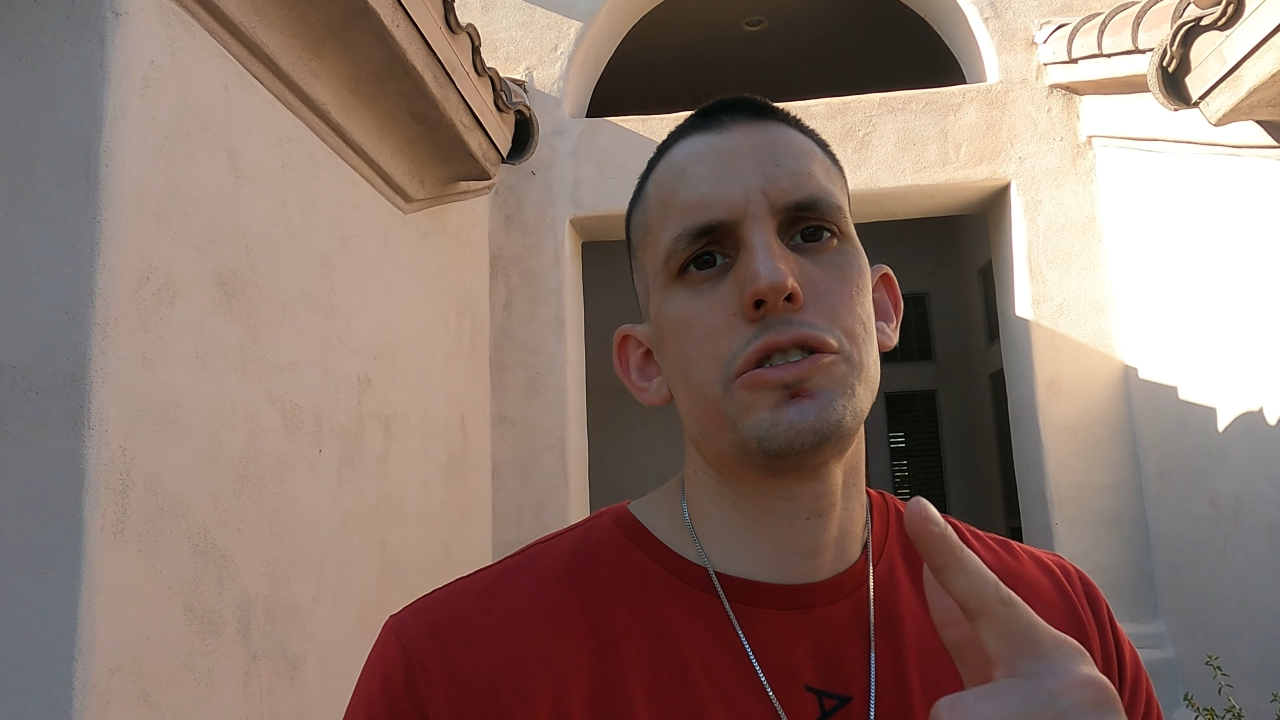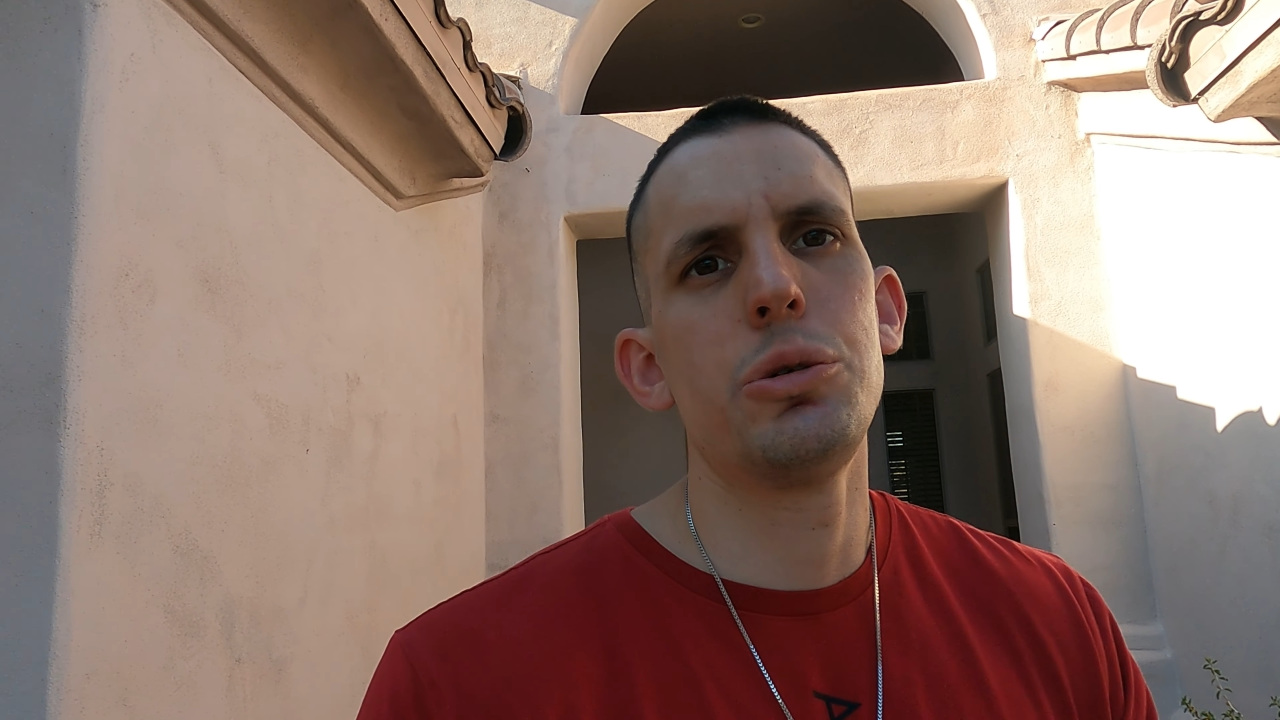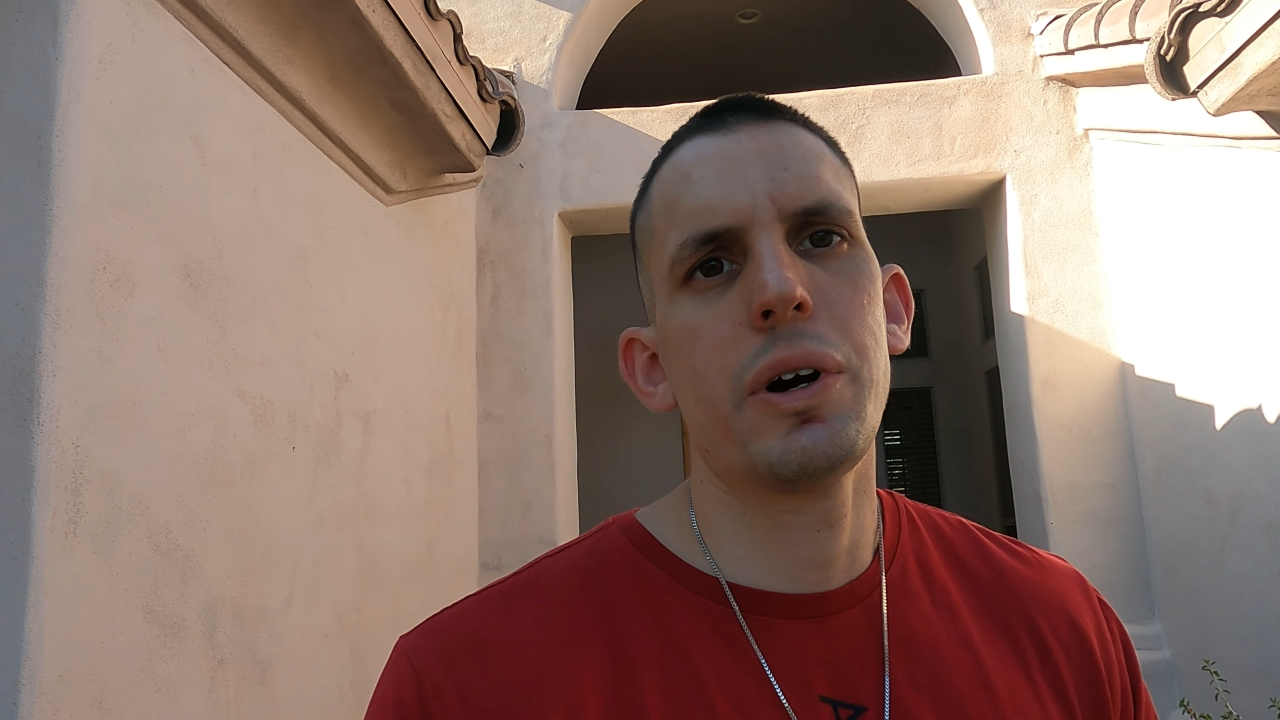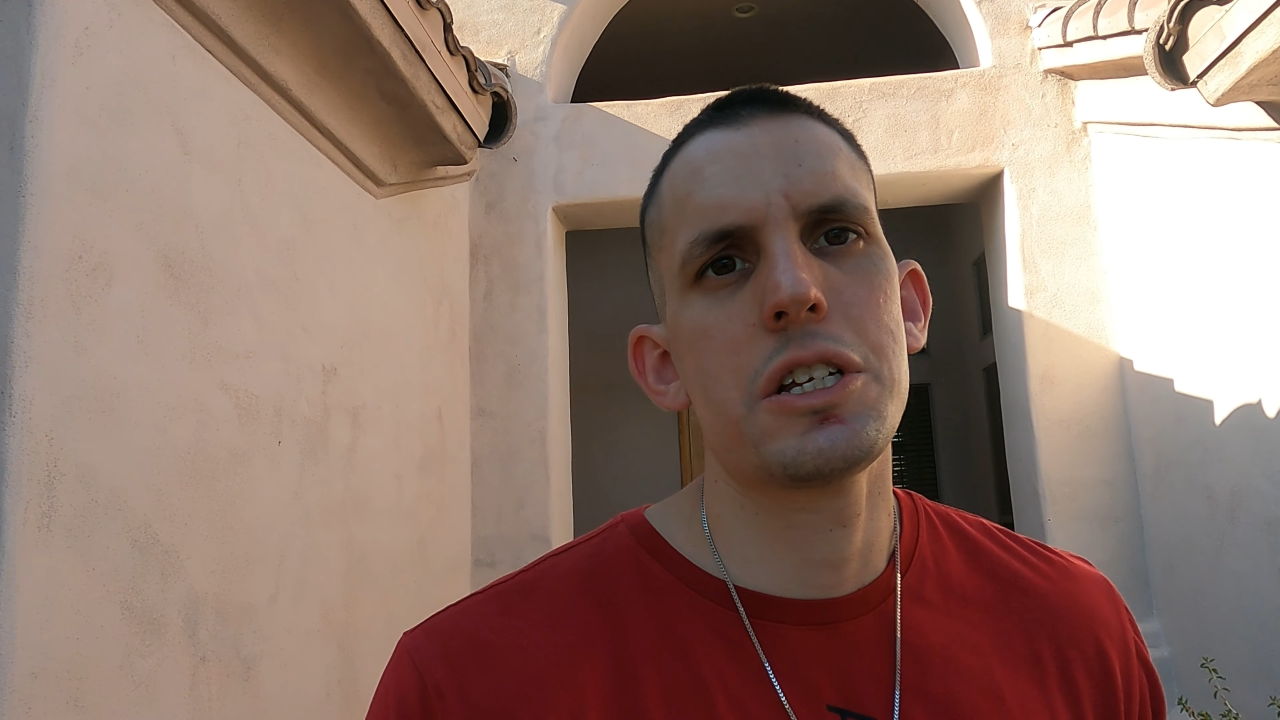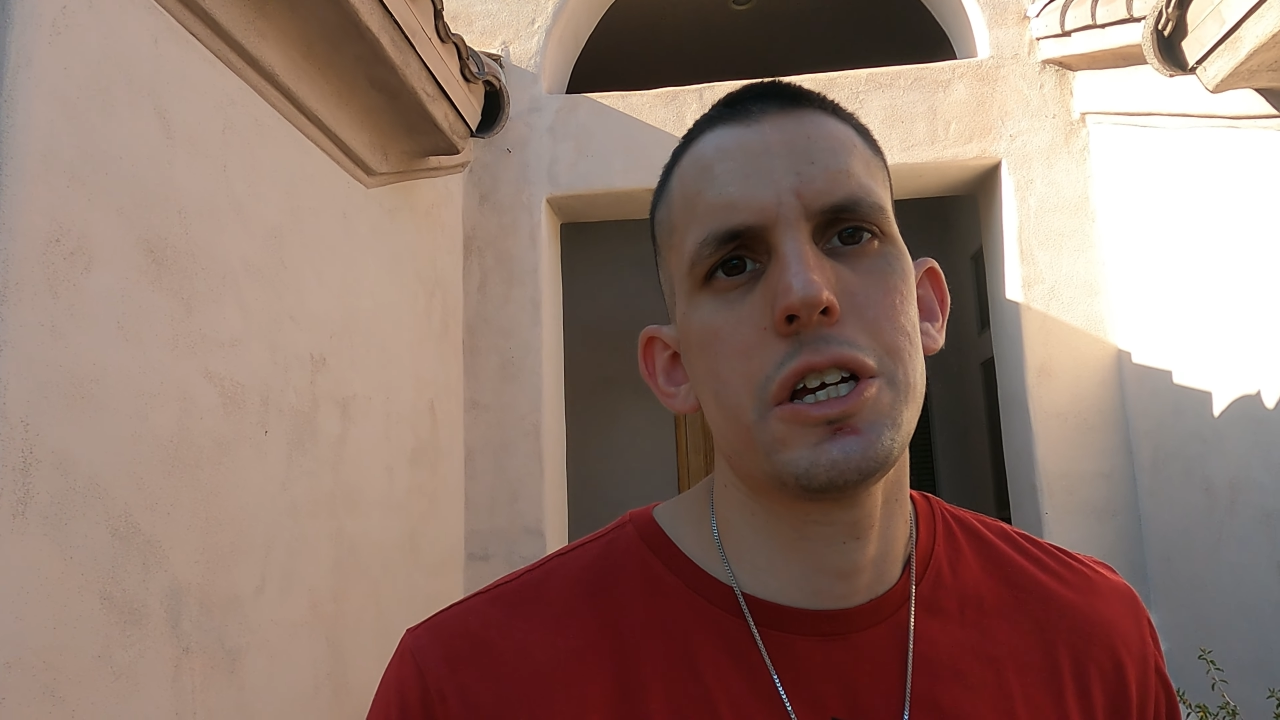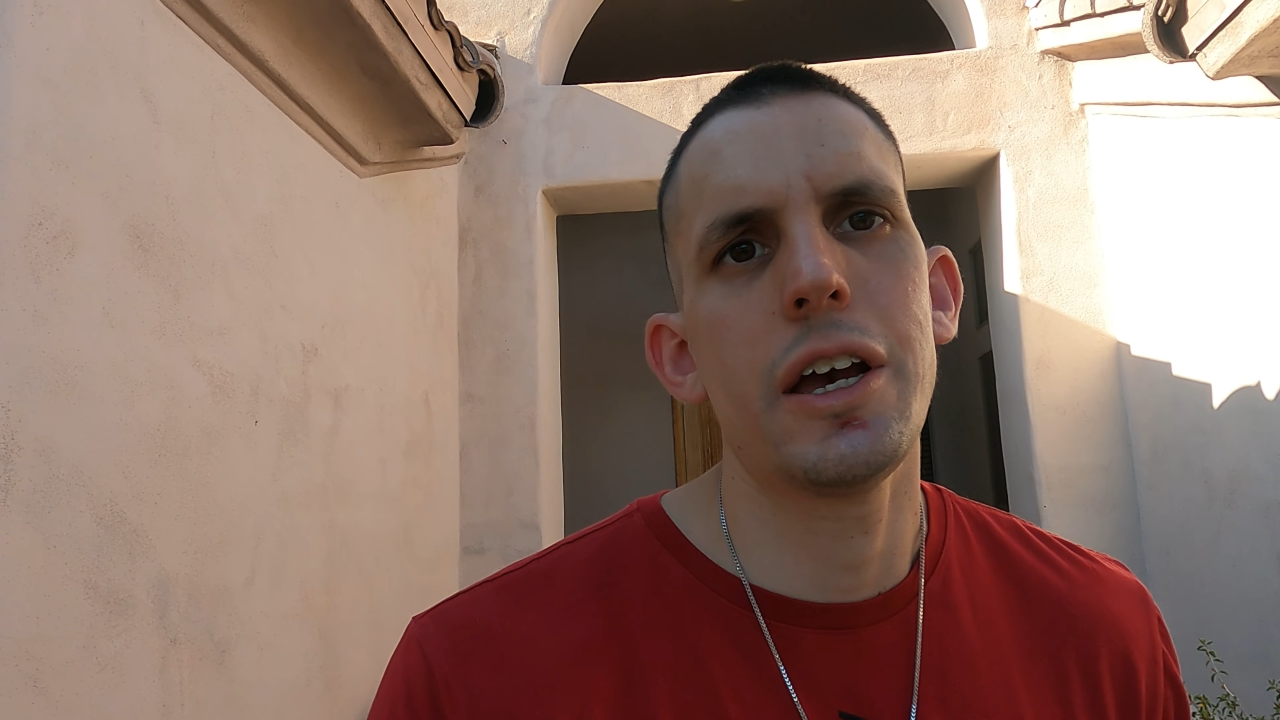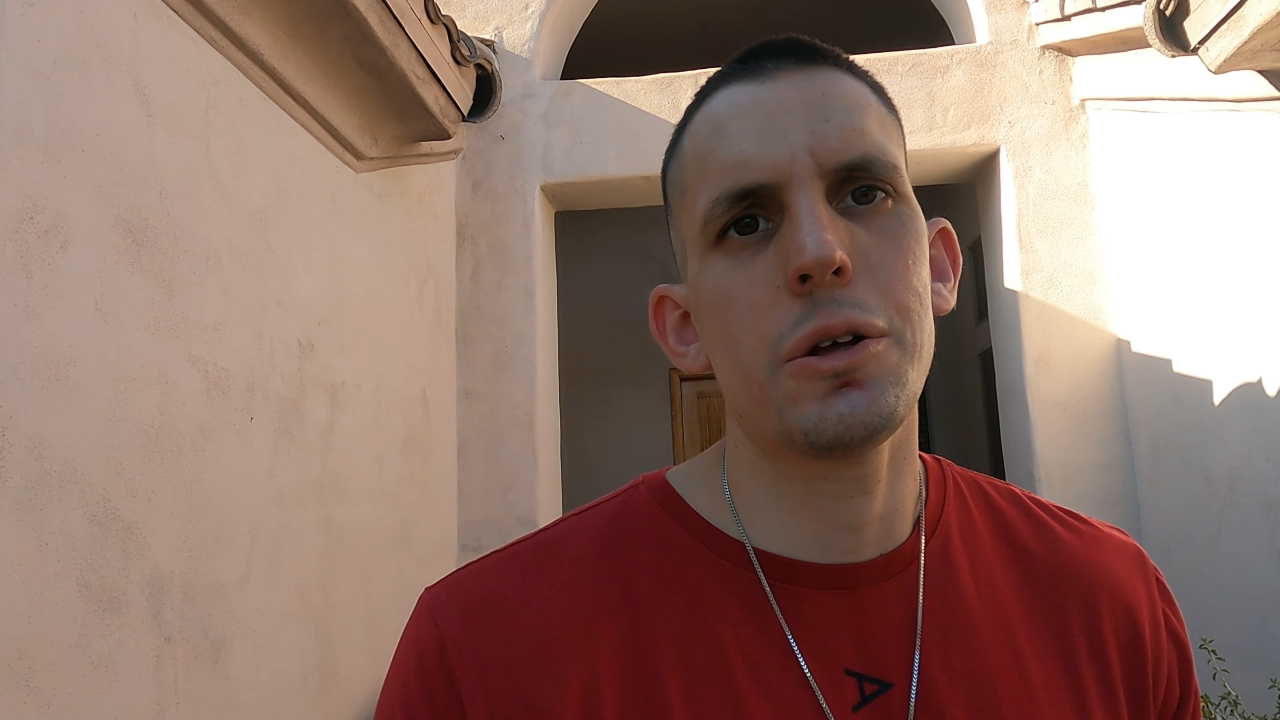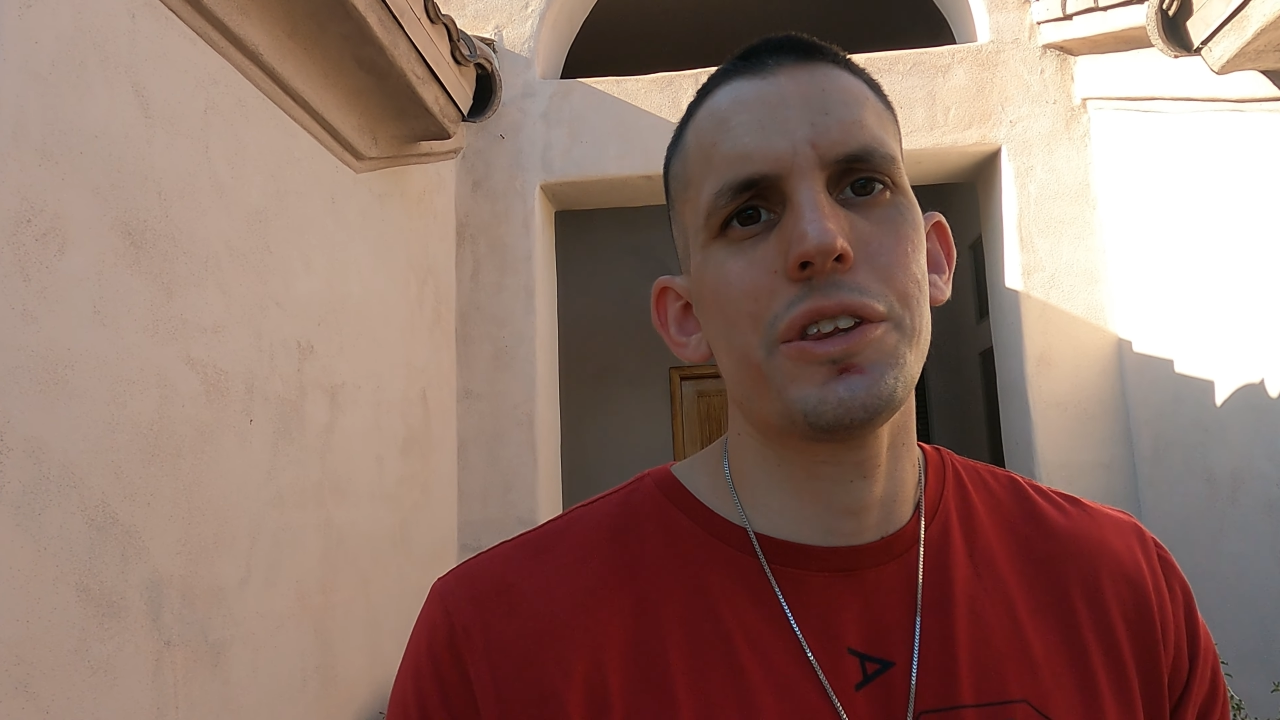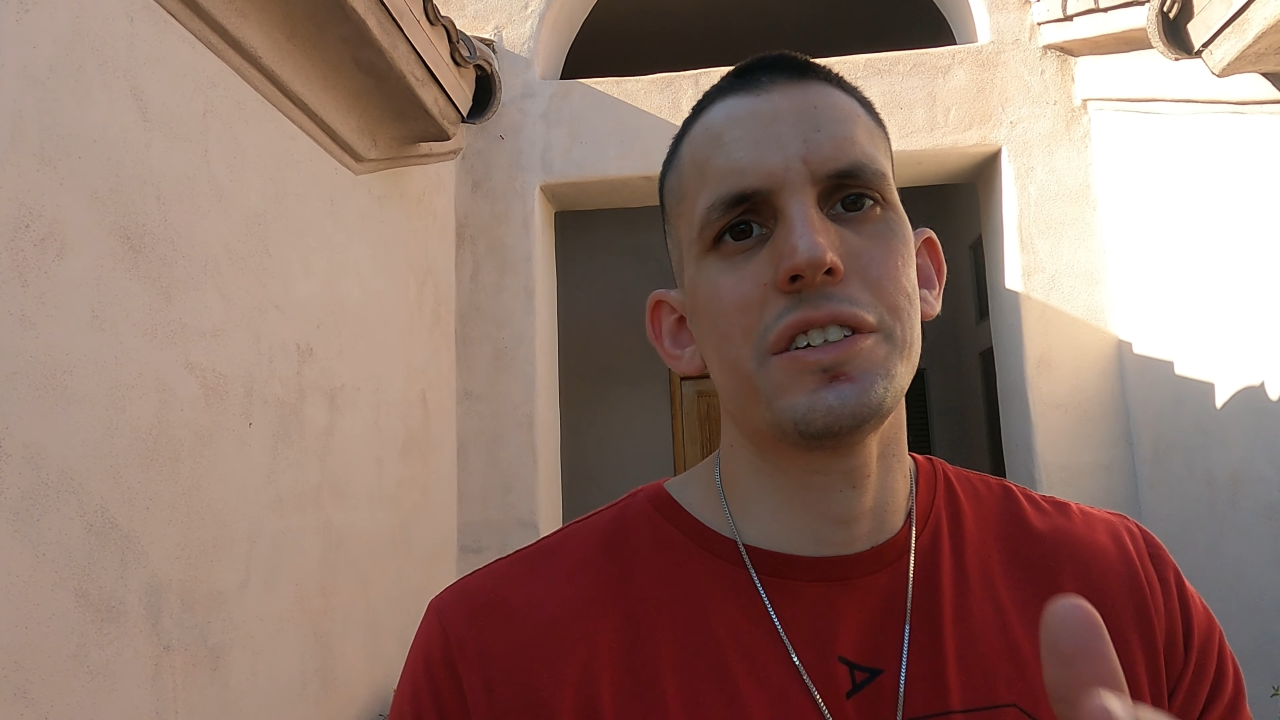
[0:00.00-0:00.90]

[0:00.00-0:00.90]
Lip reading: to my channel.